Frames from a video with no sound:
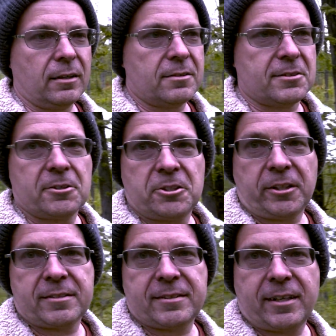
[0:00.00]
So as you
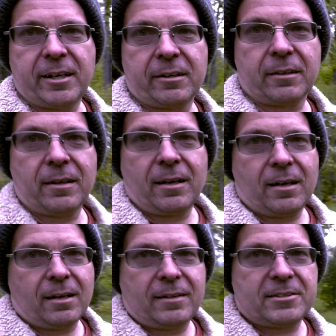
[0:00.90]
can see here,
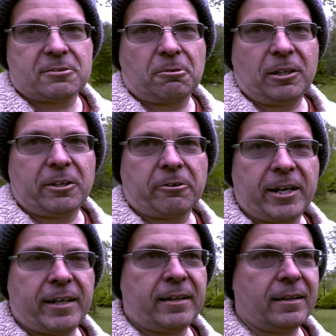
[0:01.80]
this is really
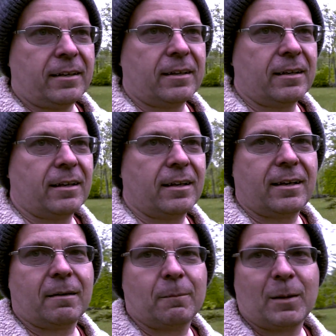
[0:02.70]
green.
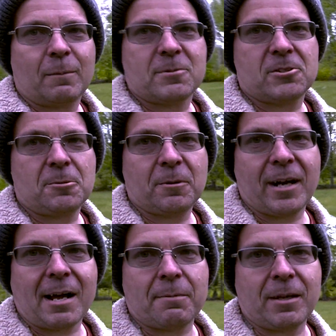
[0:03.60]
I'm super
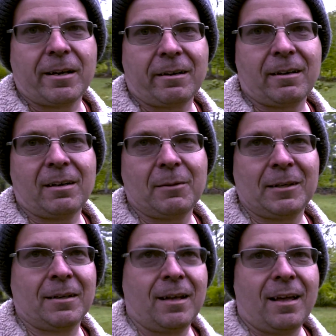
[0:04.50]
happy here. I
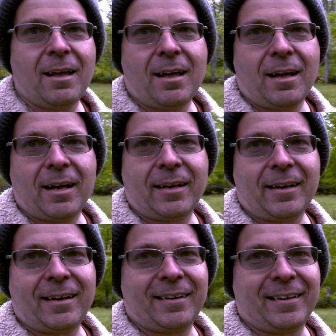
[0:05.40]
mean,
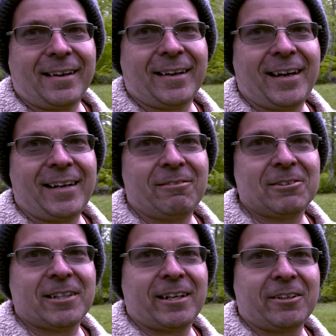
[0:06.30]
I can't even
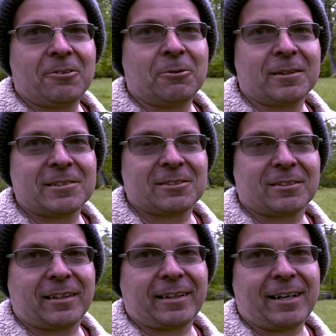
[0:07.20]
tell you what this
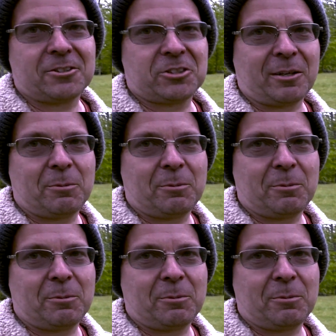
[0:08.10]
looked like. And I'll